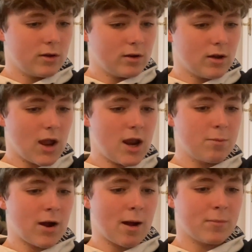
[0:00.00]

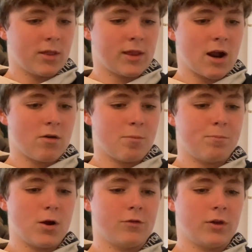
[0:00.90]
Abraham and Sarah
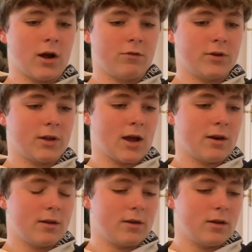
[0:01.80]
both laughed again,
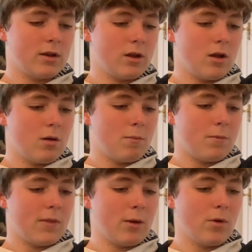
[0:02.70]
but
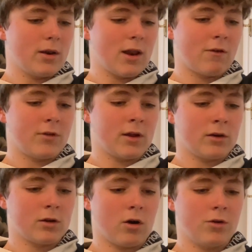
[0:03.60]
they weren't laughing at
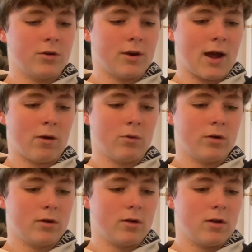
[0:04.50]
God now.
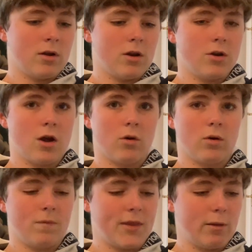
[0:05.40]
No,
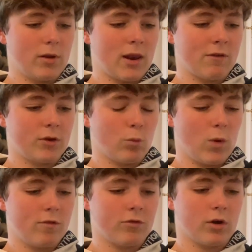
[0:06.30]
they were laughing
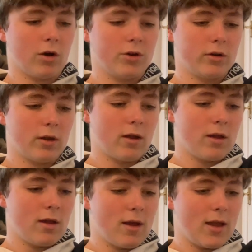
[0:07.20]
with God.
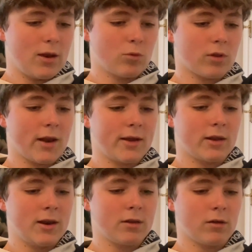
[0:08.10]
It was like a
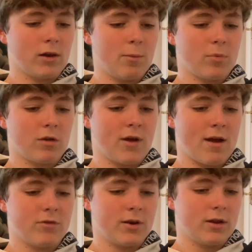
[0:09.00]
little glimpse of
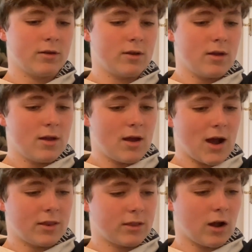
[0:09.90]
heaven had
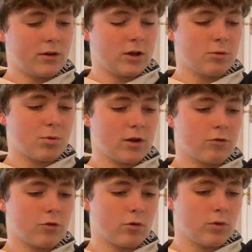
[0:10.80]
started to break
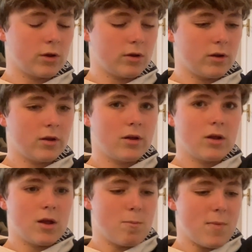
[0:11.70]
through.
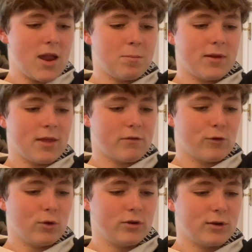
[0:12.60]
Maybe, they
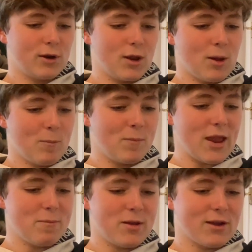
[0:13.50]
thought,
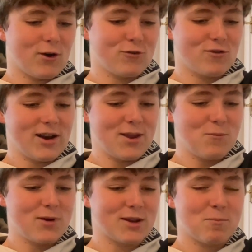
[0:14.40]
maybe God really
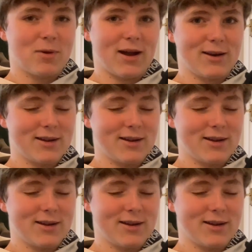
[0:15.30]
would come back.